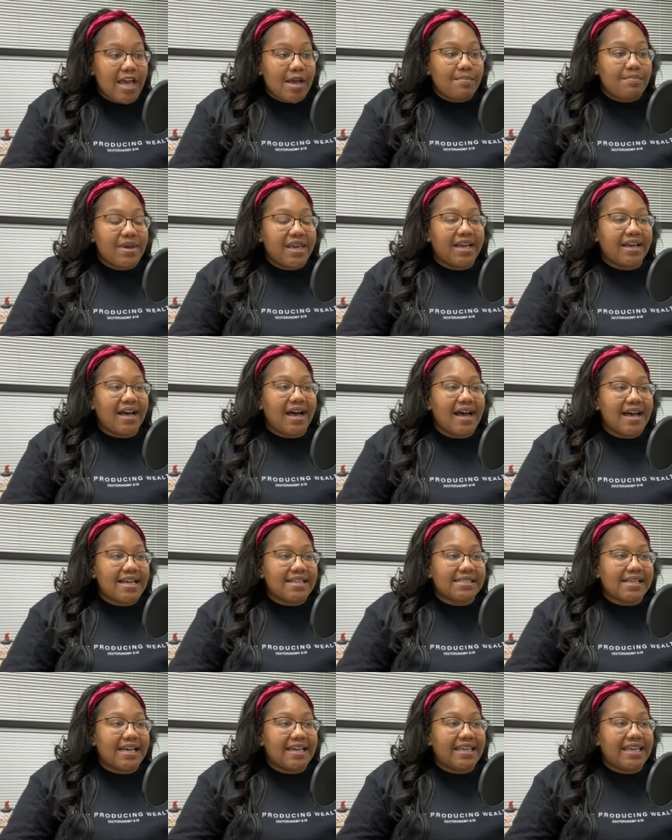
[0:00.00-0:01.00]

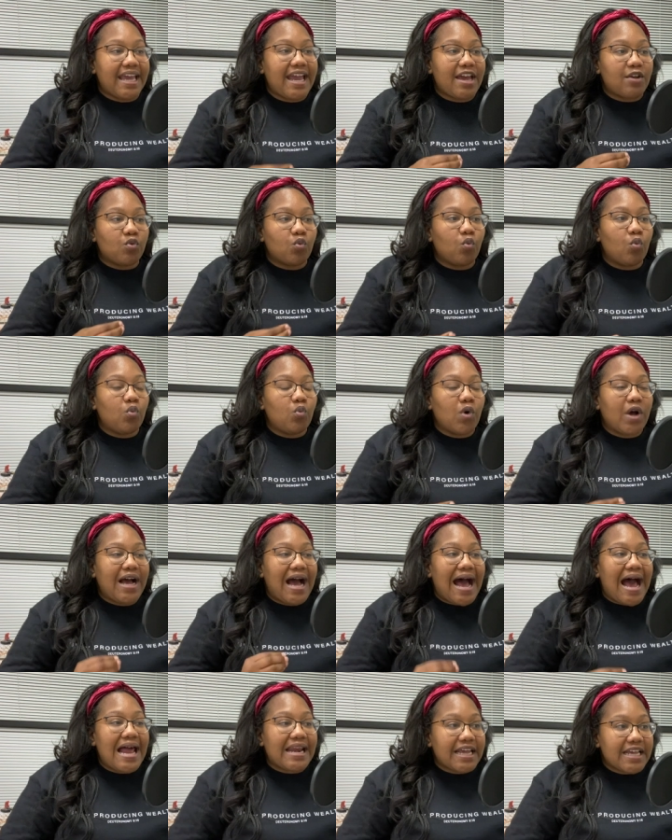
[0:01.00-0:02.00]
because again,
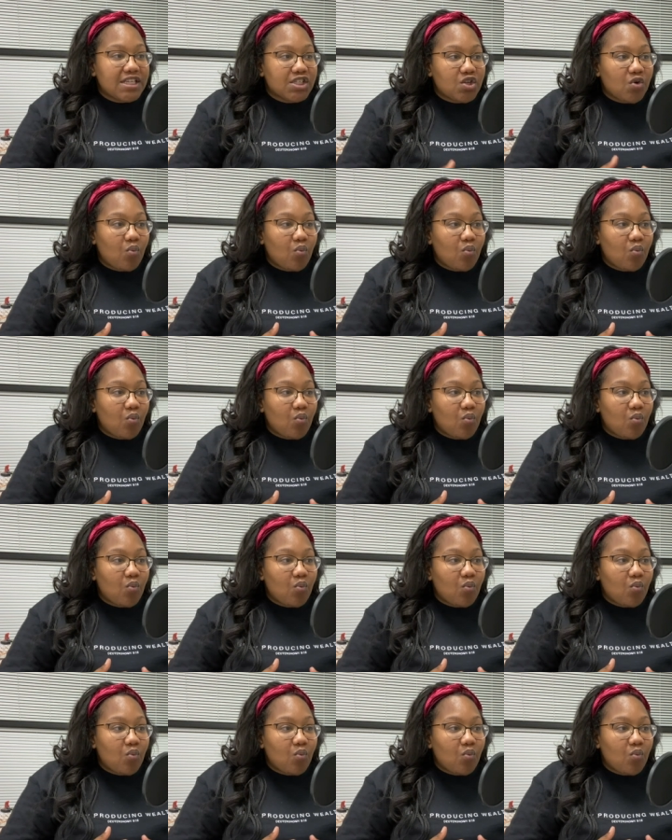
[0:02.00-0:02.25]
God is the